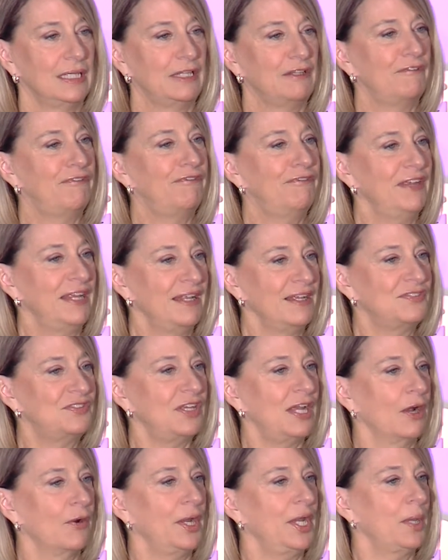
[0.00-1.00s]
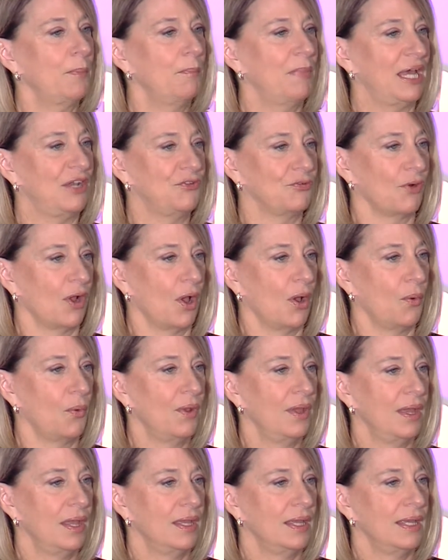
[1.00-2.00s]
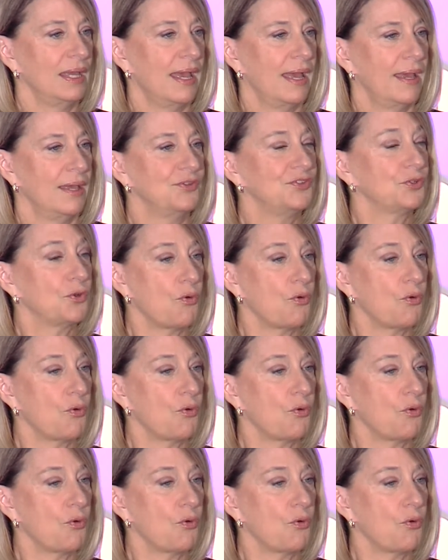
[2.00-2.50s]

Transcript: the Phoenix area metro has